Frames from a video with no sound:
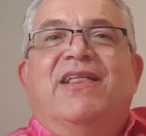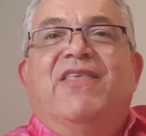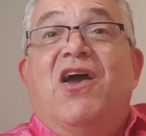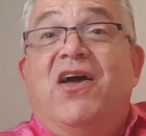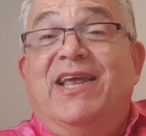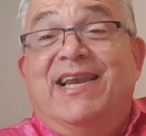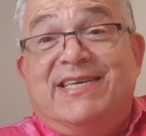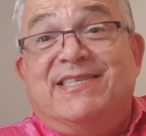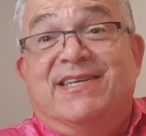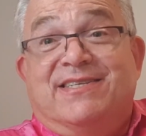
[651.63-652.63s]
The early
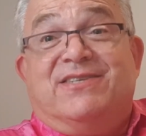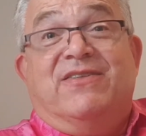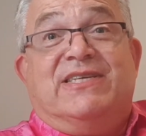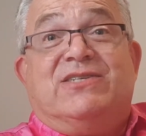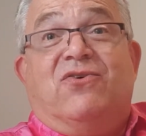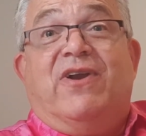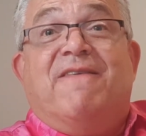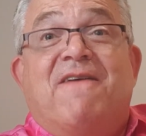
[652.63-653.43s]
listeners to this story, the